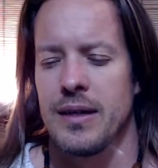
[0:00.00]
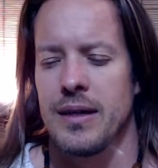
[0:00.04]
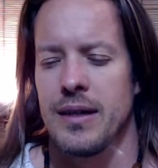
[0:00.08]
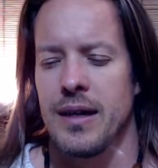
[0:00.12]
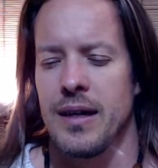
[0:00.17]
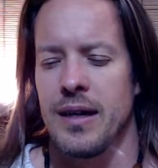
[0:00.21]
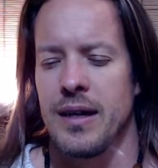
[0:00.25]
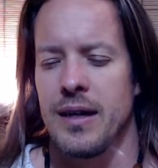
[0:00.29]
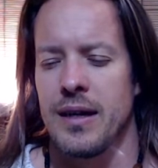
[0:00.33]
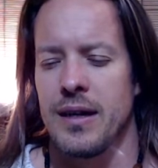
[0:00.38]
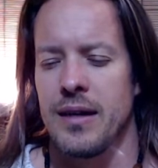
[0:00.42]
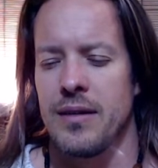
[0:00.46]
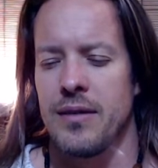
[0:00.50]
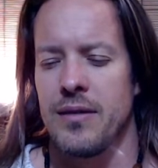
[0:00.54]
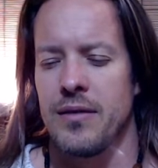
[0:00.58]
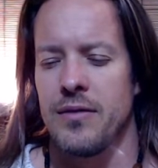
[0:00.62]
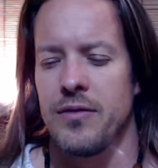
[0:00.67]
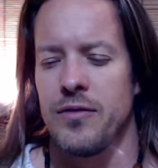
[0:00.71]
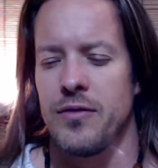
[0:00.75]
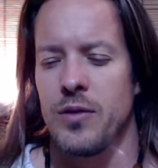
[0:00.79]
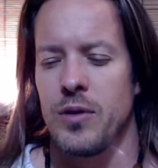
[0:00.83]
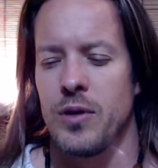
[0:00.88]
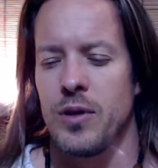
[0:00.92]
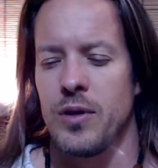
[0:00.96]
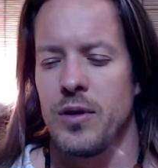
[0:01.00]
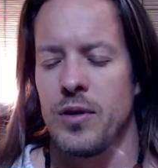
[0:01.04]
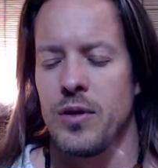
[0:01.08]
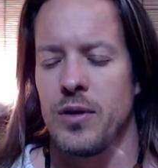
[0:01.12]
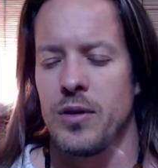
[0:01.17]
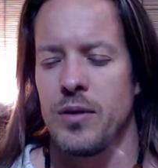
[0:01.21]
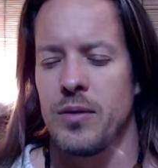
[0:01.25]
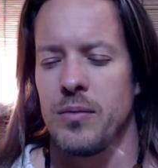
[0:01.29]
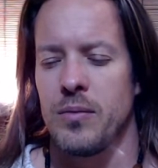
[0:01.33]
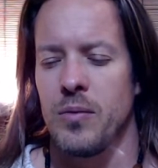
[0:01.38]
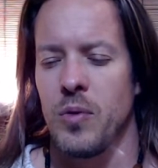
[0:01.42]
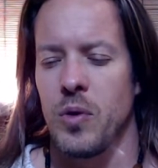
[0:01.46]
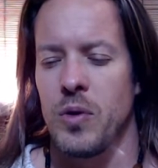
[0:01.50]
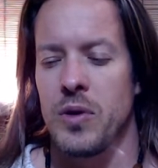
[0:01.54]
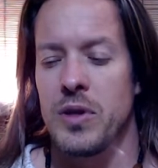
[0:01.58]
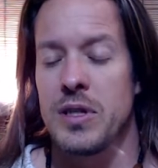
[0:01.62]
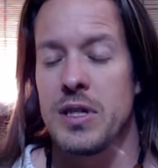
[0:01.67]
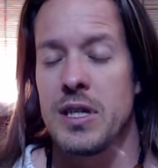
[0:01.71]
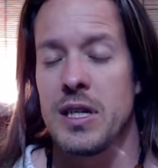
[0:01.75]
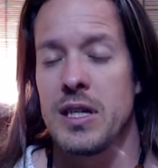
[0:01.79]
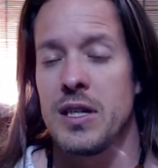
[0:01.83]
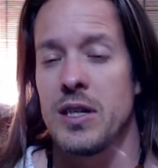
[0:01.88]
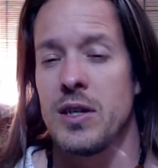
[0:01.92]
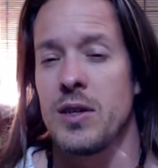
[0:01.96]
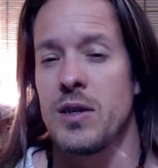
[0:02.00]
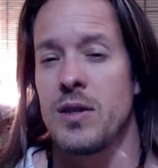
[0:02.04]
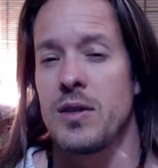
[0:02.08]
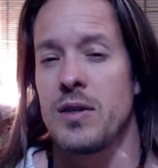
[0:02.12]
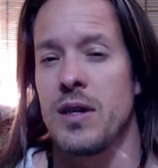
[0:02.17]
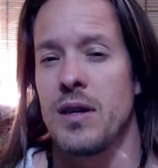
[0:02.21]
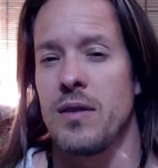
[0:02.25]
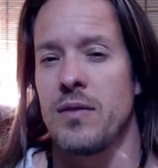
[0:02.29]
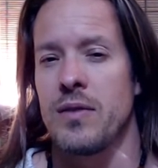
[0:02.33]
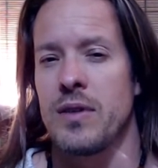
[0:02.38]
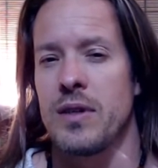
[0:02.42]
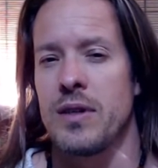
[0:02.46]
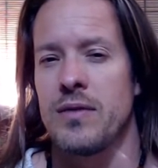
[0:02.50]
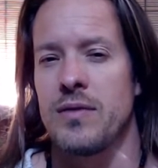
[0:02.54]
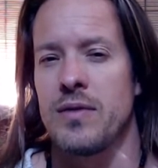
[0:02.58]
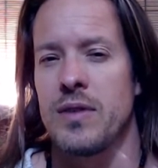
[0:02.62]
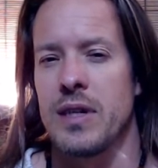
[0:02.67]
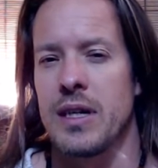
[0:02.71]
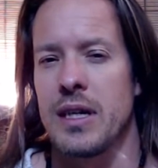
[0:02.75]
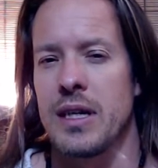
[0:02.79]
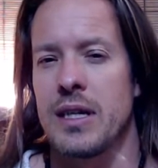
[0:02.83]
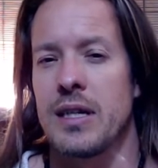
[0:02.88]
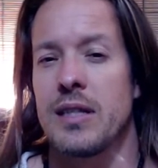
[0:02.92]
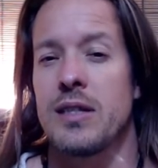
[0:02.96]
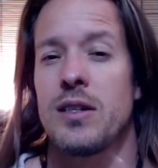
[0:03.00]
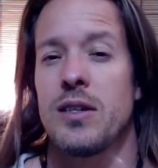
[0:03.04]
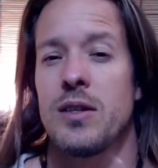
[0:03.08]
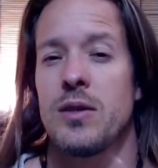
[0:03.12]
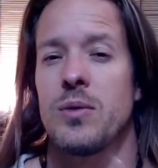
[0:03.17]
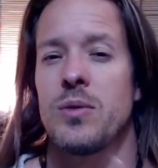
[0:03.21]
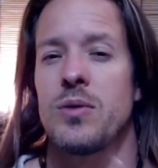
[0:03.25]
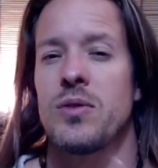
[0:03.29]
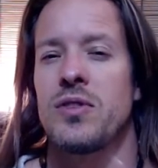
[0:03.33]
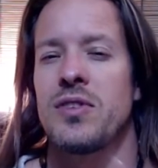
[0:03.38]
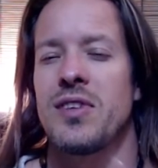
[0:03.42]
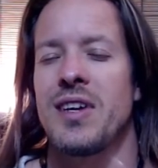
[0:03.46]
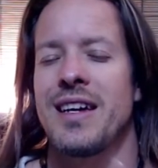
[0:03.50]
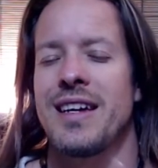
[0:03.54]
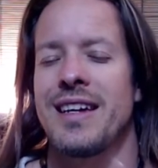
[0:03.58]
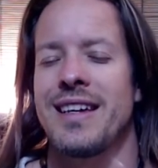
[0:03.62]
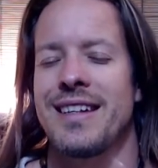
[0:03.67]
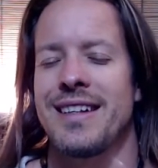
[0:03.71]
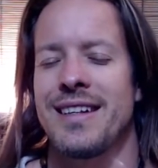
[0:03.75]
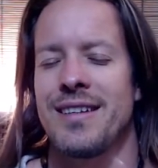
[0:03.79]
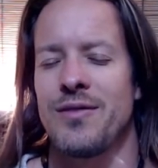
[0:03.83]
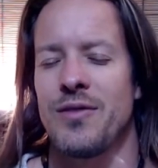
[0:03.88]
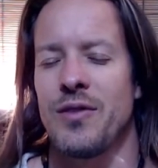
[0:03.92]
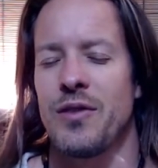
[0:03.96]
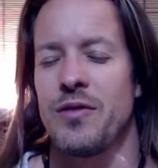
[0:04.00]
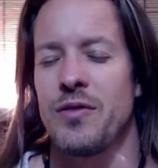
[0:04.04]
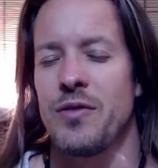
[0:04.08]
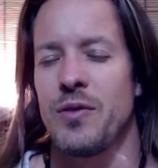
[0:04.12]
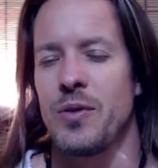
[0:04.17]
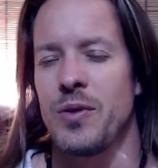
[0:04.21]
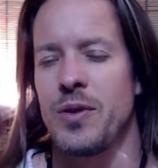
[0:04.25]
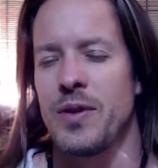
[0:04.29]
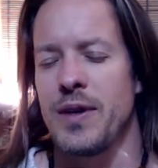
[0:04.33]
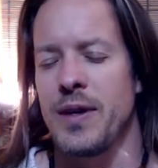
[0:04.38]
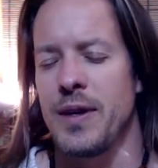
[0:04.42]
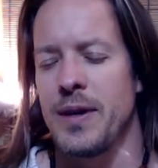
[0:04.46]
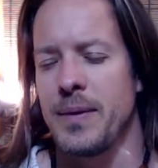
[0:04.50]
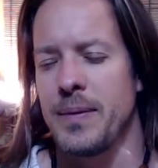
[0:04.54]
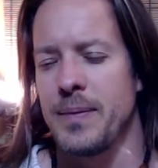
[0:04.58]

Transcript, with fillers: Uh, for more than 10 years, I've lived in a continual state of euphoria.